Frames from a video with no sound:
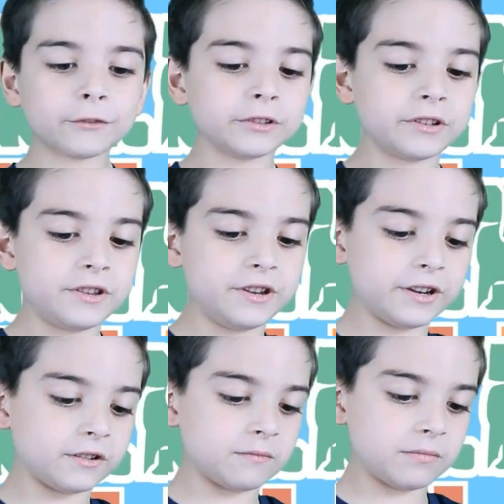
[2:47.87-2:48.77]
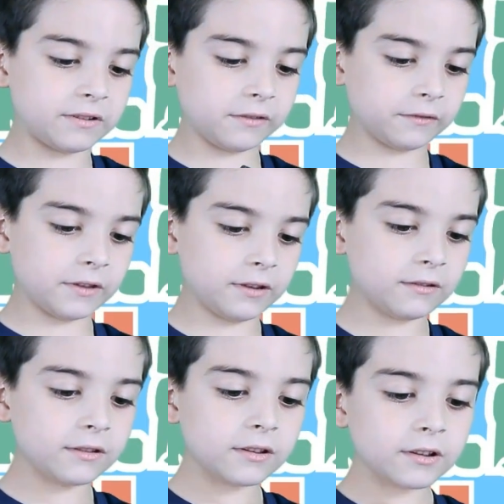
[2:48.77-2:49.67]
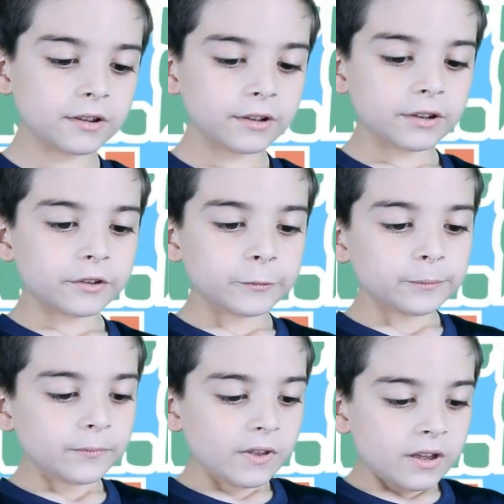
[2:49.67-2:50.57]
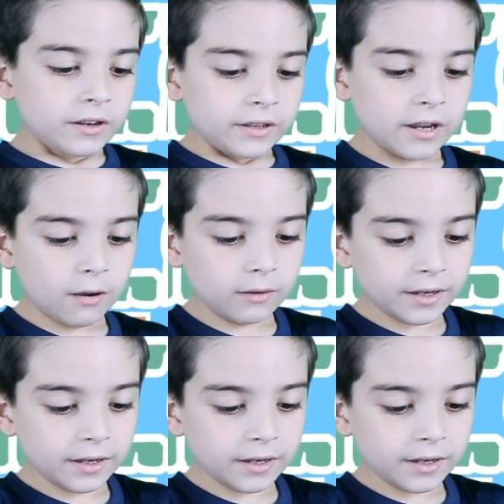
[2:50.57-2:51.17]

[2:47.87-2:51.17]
for this DJ Mixer thing. Now